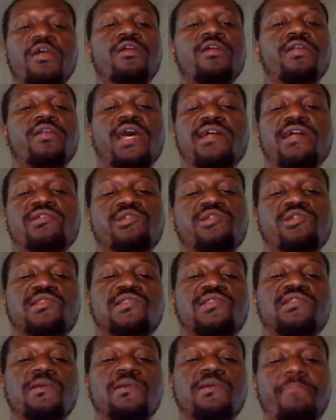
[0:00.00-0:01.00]
not
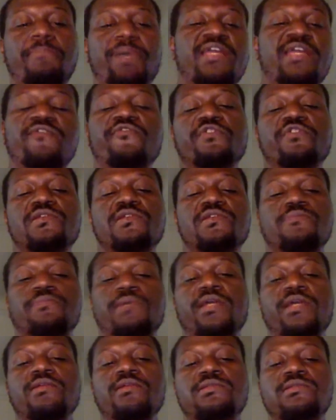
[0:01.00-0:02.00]
just debate for the
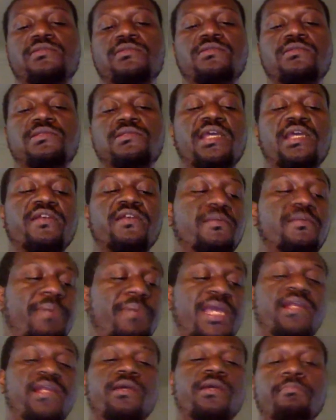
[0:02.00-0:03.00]
sake of
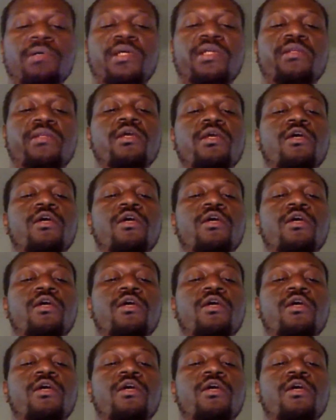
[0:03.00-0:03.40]
debating, but